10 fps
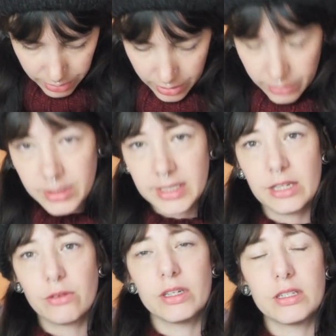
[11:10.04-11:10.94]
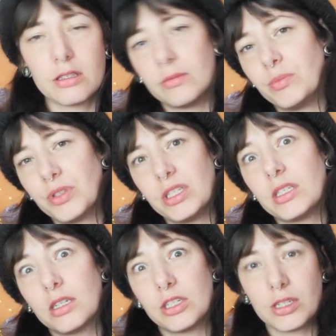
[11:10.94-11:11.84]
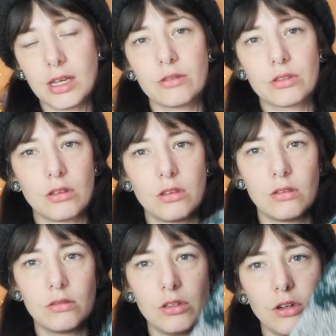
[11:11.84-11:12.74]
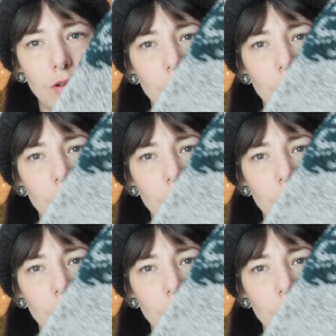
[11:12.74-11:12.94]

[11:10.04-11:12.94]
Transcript: you know, decrease the stitches out so that you no